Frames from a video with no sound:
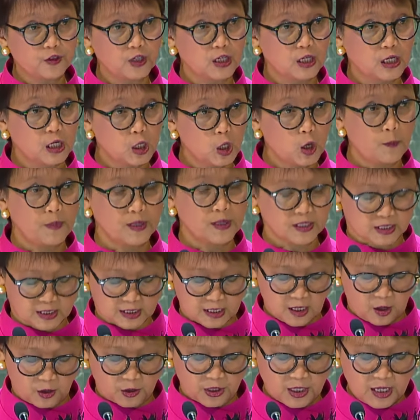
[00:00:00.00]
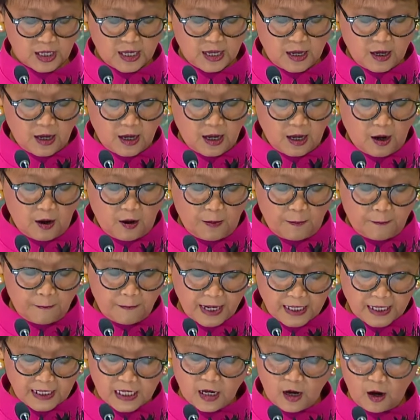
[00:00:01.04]
Global South,
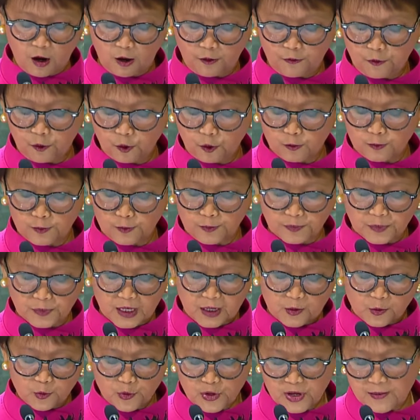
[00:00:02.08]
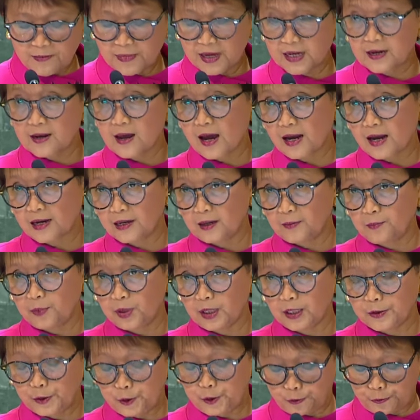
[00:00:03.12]
many of whom remain
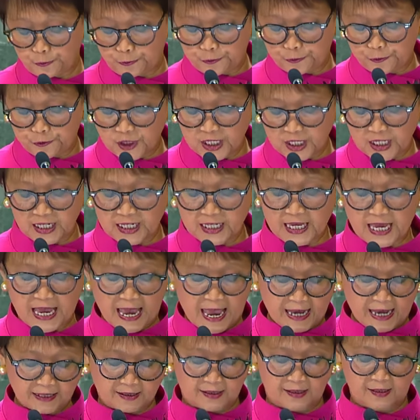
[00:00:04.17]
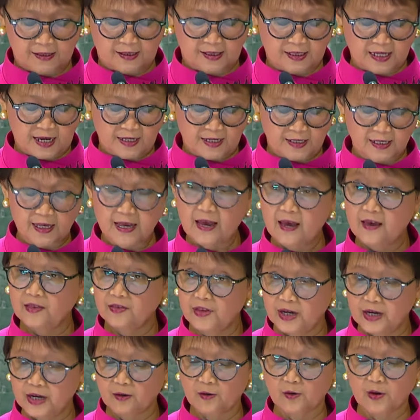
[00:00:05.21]
unable to freely exercise
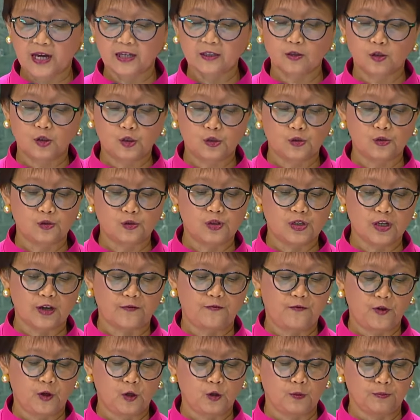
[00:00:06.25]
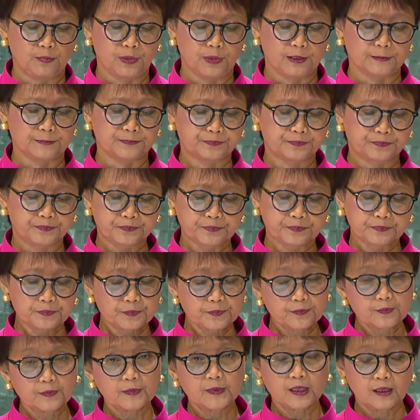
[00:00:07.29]
their right to development.
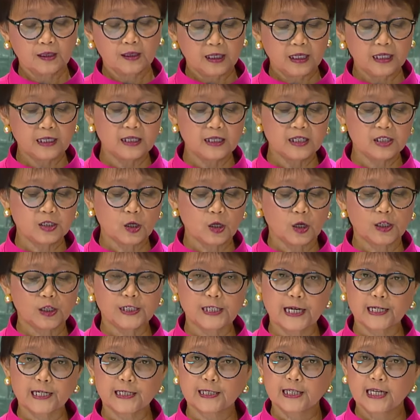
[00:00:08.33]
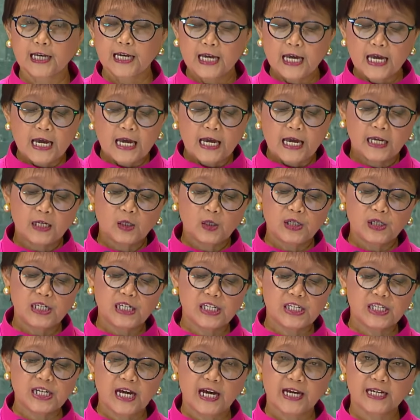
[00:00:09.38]
In this context,
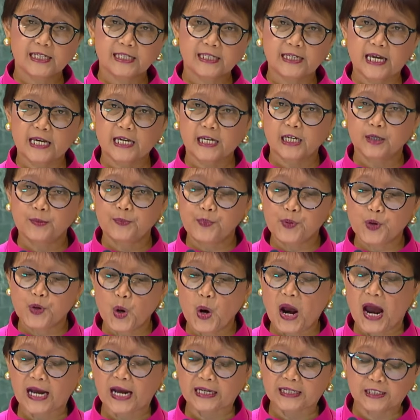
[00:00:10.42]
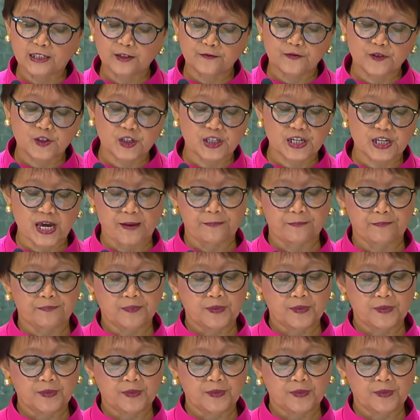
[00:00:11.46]
Indonesia has taken proactive steps.